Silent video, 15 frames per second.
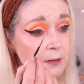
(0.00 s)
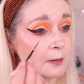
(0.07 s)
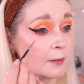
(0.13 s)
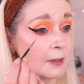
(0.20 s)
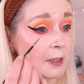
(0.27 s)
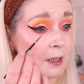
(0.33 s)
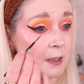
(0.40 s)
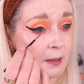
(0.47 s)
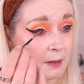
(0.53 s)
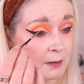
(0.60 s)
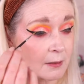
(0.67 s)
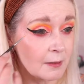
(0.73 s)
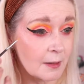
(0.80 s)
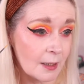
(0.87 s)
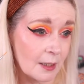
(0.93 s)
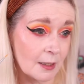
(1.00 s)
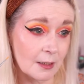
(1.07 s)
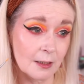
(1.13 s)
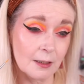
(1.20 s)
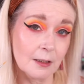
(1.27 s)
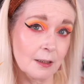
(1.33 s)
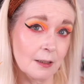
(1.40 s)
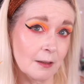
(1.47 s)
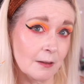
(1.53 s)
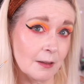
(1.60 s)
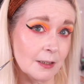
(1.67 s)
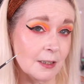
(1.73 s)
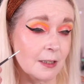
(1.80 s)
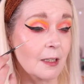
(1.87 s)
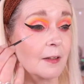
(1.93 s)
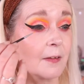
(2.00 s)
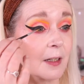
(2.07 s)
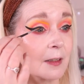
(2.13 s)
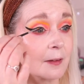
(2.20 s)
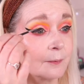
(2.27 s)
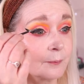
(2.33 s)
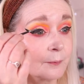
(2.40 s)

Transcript: doing a line kind of like that.